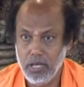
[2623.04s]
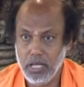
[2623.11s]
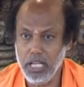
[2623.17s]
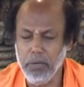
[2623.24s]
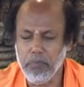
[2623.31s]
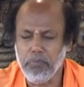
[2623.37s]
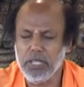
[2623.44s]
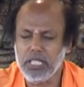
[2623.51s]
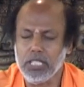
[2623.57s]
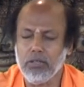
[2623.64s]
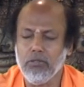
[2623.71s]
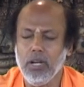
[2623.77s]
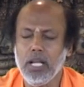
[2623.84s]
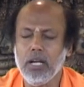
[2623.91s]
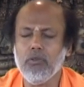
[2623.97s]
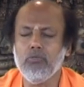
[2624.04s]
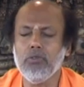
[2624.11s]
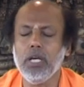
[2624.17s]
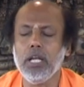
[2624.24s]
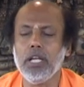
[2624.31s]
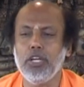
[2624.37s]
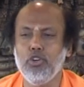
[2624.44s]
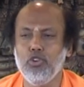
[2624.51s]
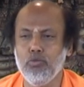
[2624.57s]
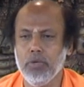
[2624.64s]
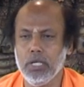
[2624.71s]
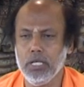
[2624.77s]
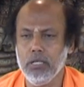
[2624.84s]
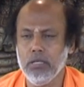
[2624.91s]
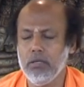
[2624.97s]
In particular, we are
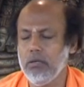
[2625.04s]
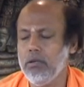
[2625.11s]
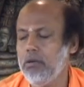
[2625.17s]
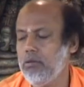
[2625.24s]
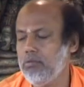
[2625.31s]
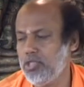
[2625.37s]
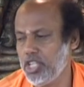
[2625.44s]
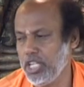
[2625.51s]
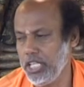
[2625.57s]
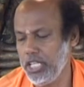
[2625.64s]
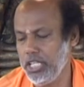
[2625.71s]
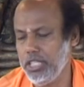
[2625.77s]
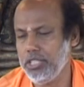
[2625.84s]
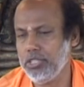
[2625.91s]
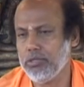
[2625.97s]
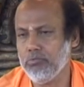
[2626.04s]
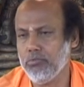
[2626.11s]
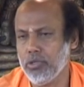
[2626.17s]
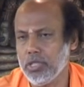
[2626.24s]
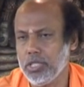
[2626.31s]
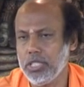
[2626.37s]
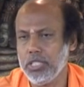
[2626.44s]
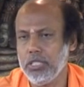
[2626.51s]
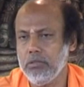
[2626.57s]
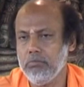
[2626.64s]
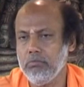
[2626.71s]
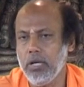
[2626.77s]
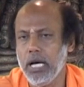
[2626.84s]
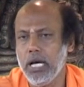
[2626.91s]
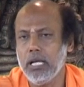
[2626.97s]
human, trees, monkey,
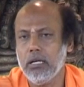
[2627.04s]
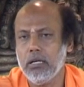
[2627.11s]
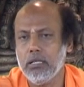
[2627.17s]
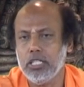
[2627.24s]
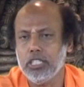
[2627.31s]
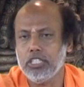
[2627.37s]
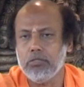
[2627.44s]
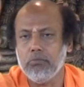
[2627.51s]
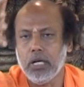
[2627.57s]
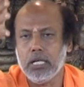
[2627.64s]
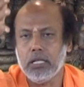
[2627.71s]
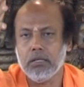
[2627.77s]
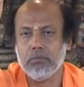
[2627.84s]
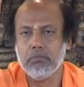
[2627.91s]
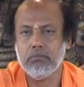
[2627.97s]
man, doesn't matter.